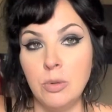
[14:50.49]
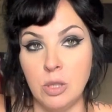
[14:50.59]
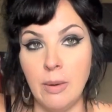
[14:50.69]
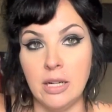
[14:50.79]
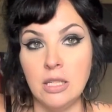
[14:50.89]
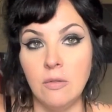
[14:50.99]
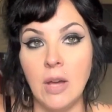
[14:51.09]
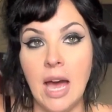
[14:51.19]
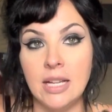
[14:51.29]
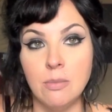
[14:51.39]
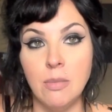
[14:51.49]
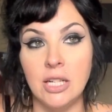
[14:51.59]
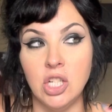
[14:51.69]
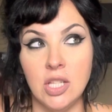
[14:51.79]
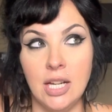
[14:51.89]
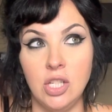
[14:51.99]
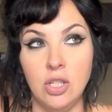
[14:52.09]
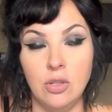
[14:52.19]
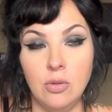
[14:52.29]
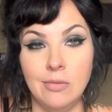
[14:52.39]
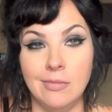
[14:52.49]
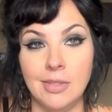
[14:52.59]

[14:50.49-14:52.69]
perspective as much as I do.